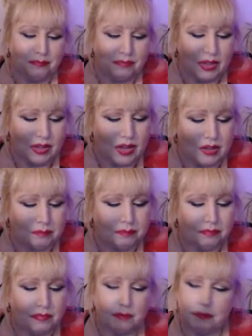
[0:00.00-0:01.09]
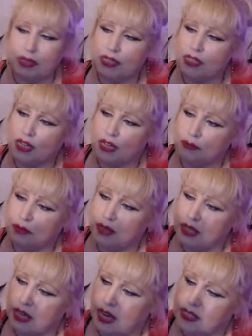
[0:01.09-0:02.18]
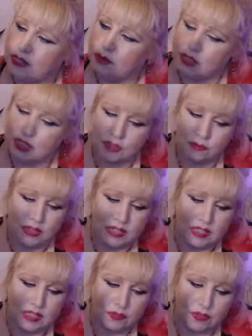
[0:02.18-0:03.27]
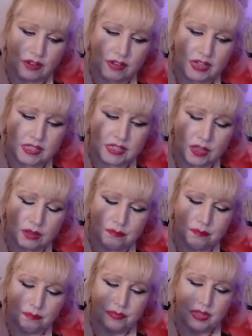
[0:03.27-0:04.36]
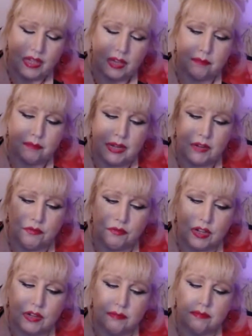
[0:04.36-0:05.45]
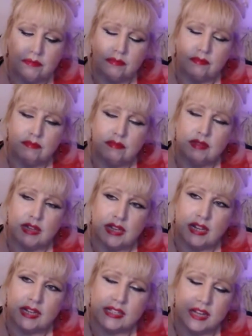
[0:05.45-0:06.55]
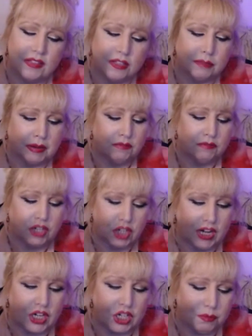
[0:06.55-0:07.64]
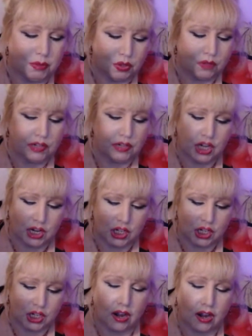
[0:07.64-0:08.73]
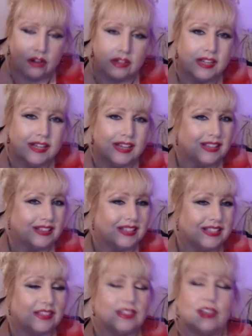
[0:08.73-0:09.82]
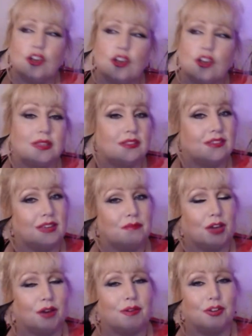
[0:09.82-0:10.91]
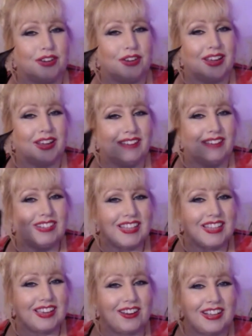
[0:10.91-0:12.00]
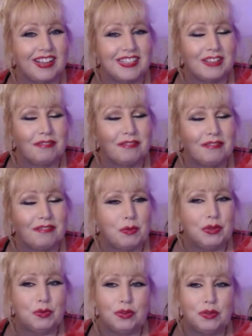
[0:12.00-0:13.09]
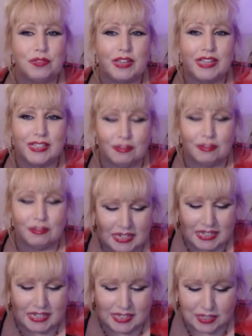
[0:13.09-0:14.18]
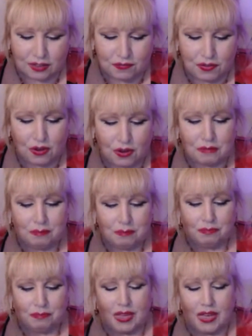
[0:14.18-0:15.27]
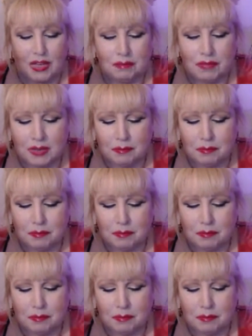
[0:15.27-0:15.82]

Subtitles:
Yeah, so it does feel as if there is a bit of it's like there's been rejection. We've got the rejection card. There's a common theme going on here, isn't there, guys, with all of these readings so far. I